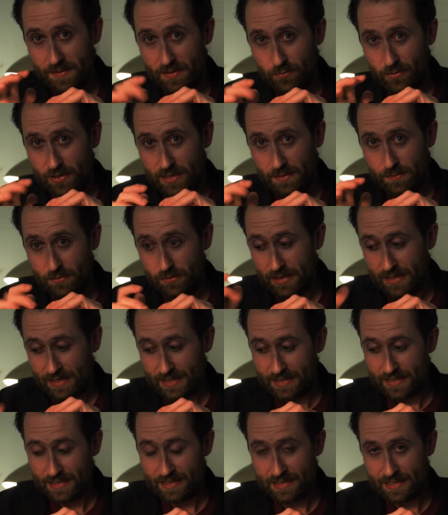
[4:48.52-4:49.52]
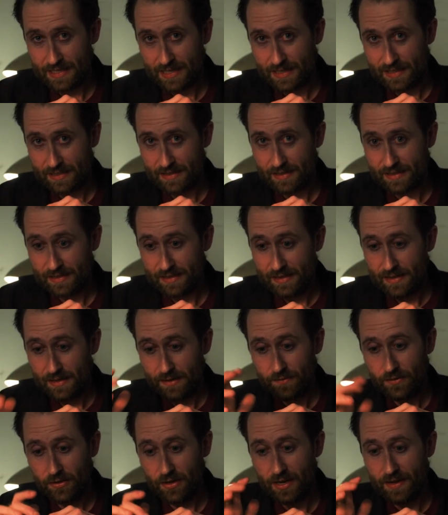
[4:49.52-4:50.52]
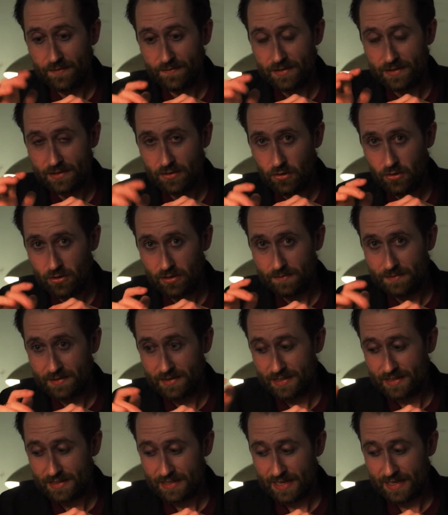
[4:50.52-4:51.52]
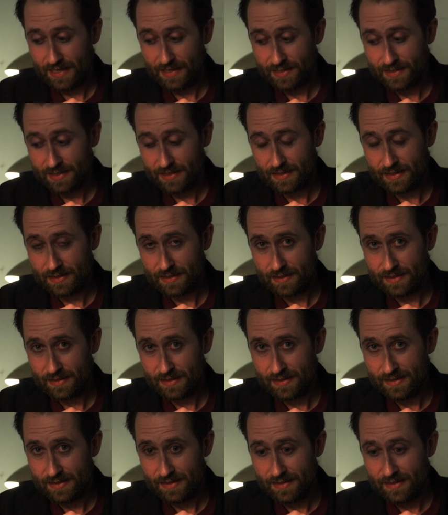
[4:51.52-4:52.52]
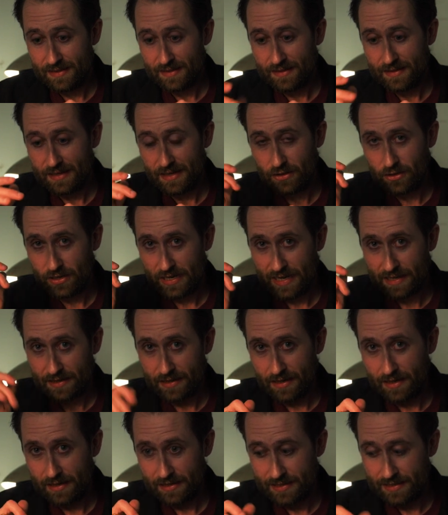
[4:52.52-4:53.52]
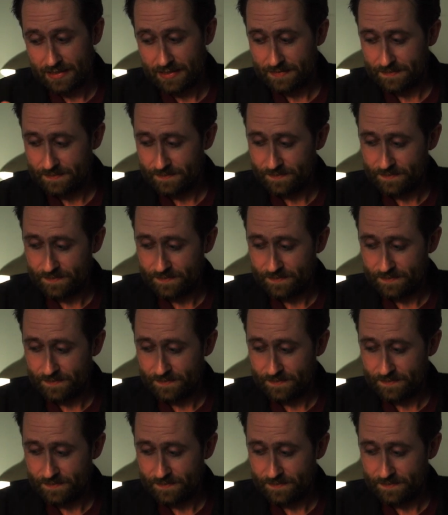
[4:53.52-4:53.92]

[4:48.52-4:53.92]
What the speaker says: in when you put it into the tank. If you don't have this column in the tank, then you're letting the light in.